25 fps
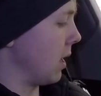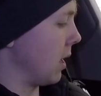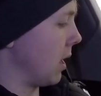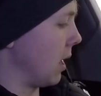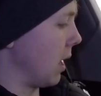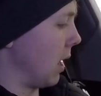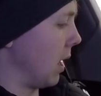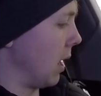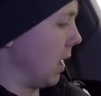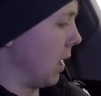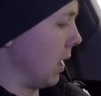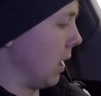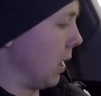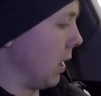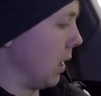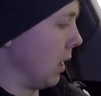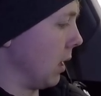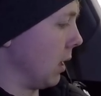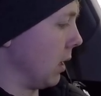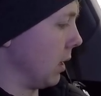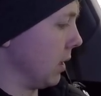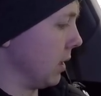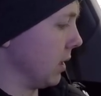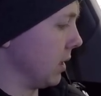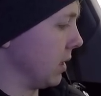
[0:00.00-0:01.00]

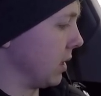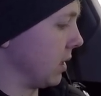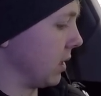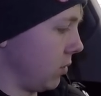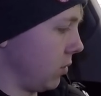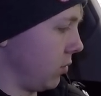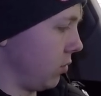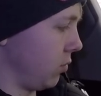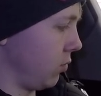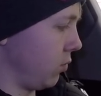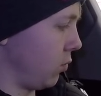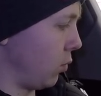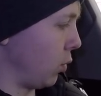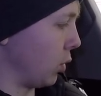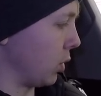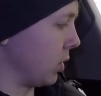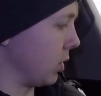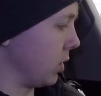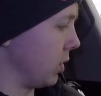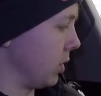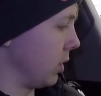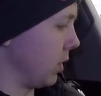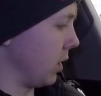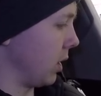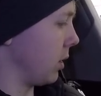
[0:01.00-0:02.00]
and
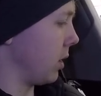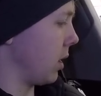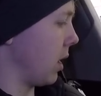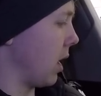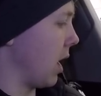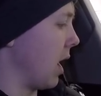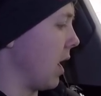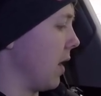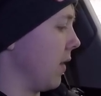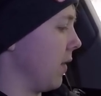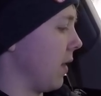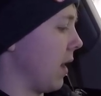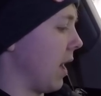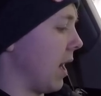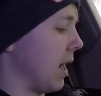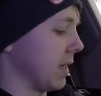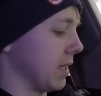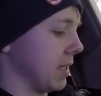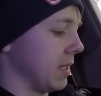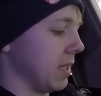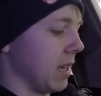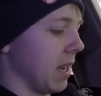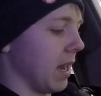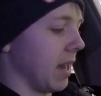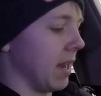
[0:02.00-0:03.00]
the
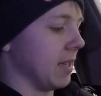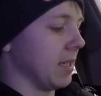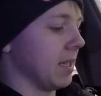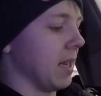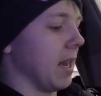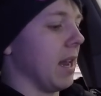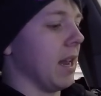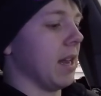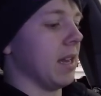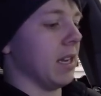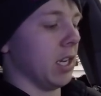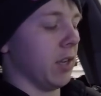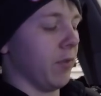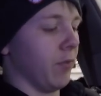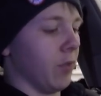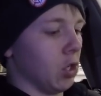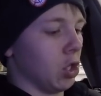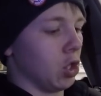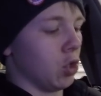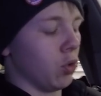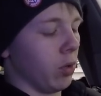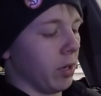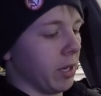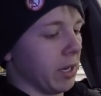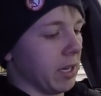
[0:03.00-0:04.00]
RCAs are
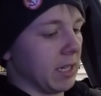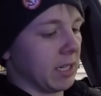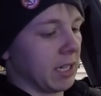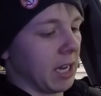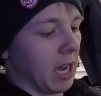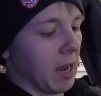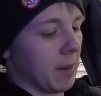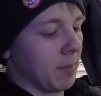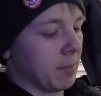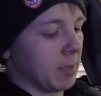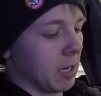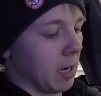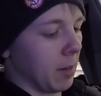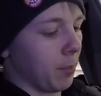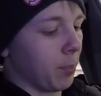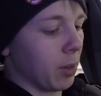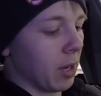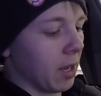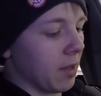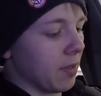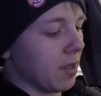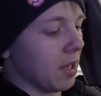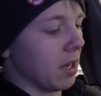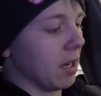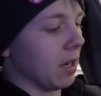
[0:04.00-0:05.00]
individually taped up
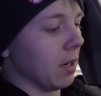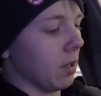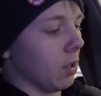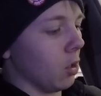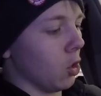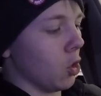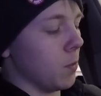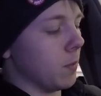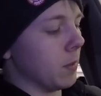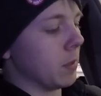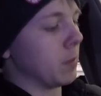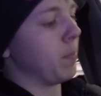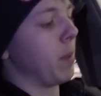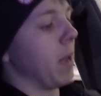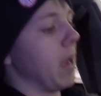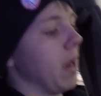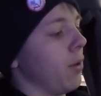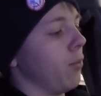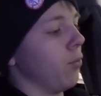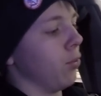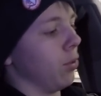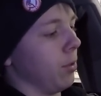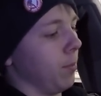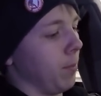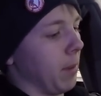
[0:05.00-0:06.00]
and then loomed
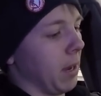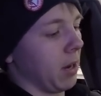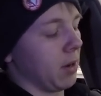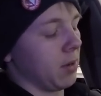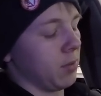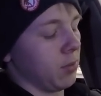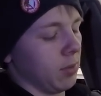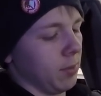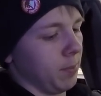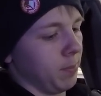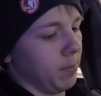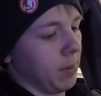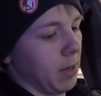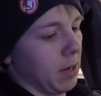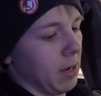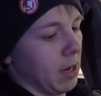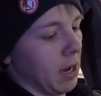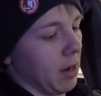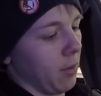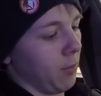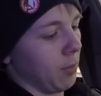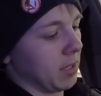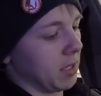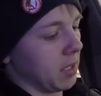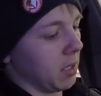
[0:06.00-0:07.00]
back with the back
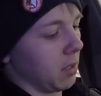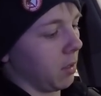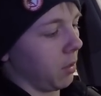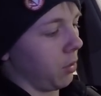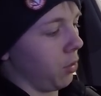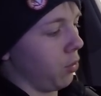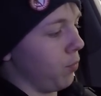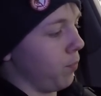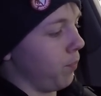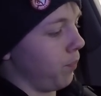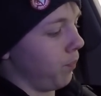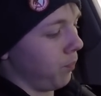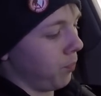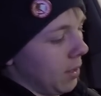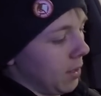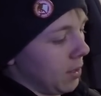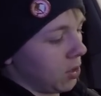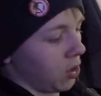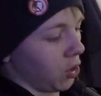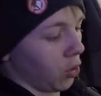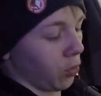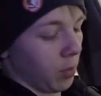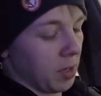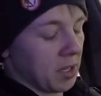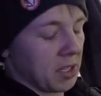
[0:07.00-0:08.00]
rest of the loom.
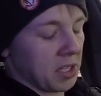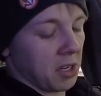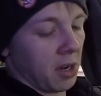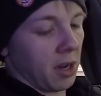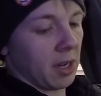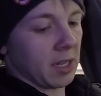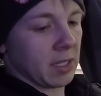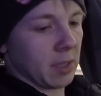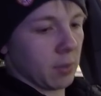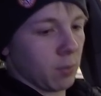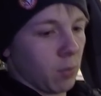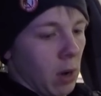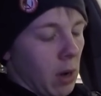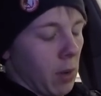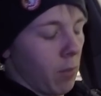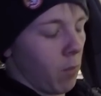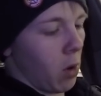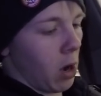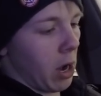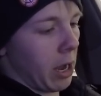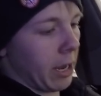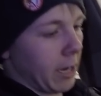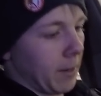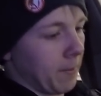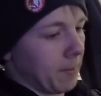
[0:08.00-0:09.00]
So the reason I
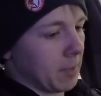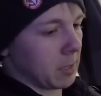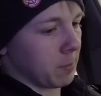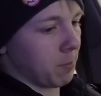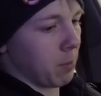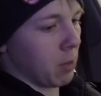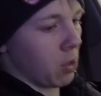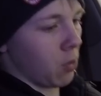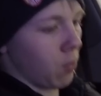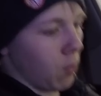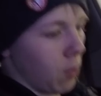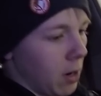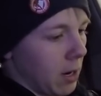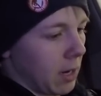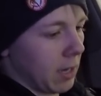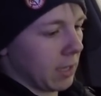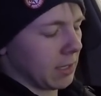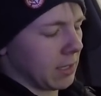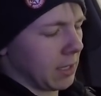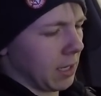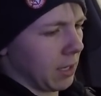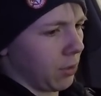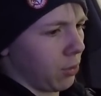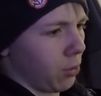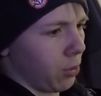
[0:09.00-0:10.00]
wired up the speaker
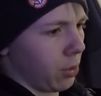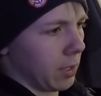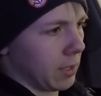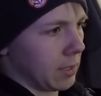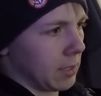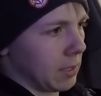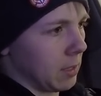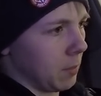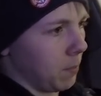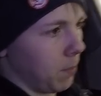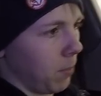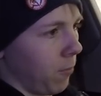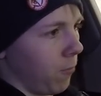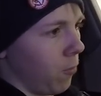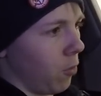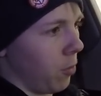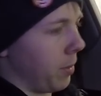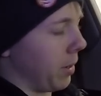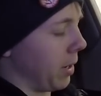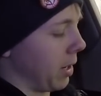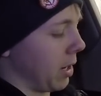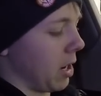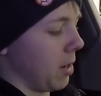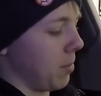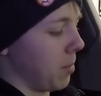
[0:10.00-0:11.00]
wires, I thought I said before,
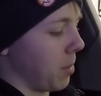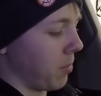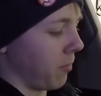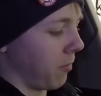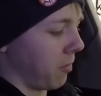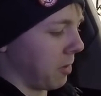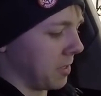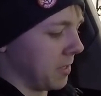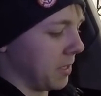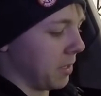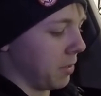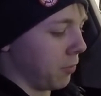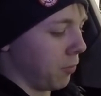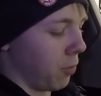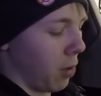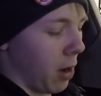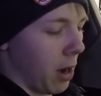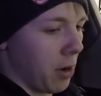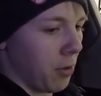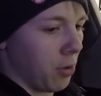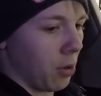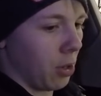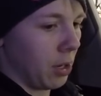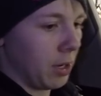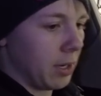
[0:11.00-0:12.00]
but I can't remember if I said it
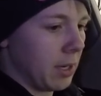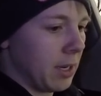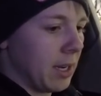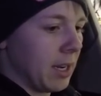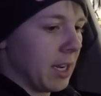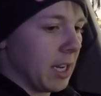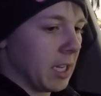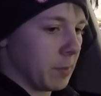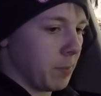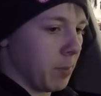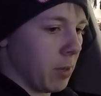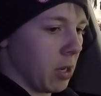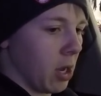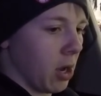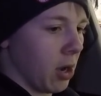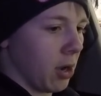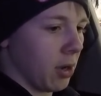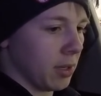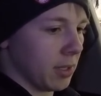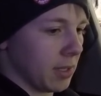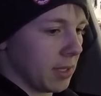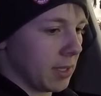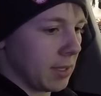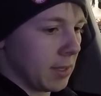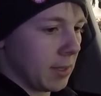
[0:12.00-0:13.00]
right or not, is
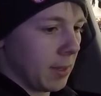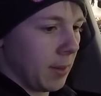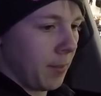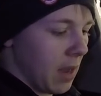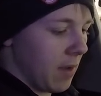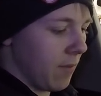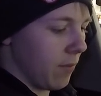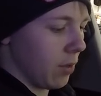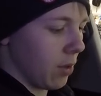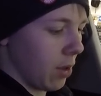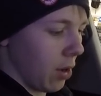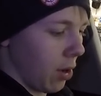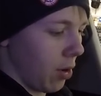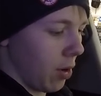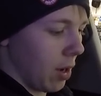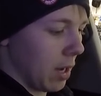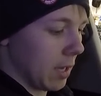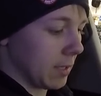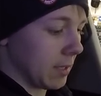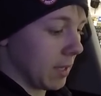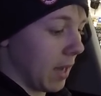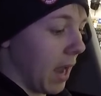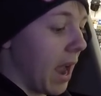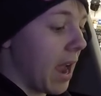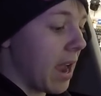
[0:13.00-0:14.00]
because
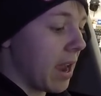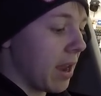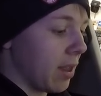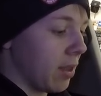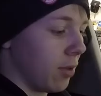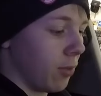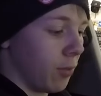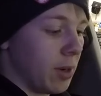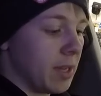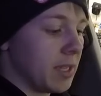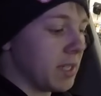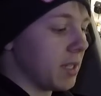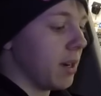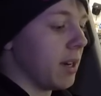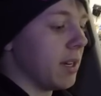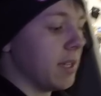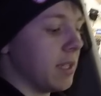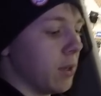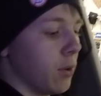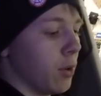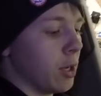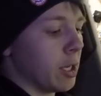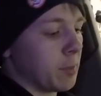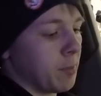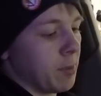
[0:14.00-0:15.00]
the reason I
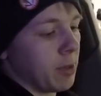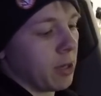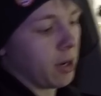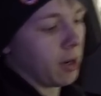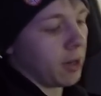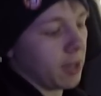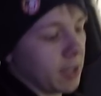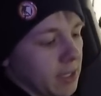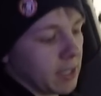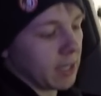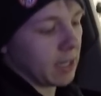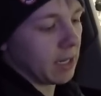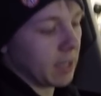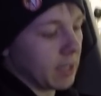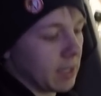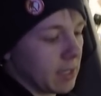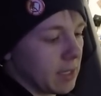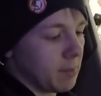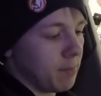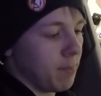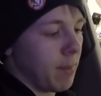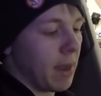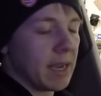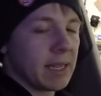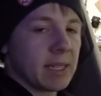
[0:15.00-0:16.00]
do it is because
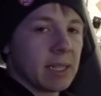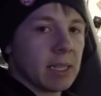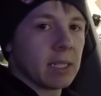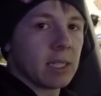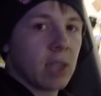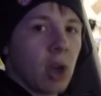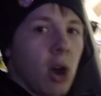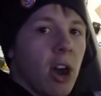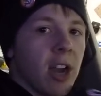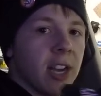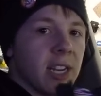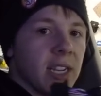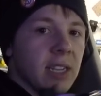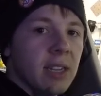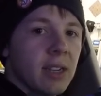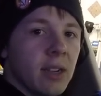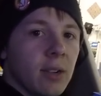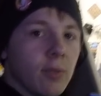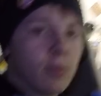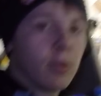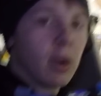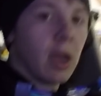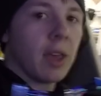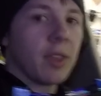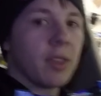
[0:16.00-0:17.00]
it makes it tidier
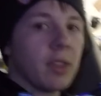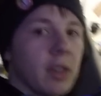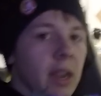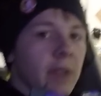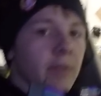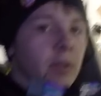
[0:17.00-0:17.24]
rather than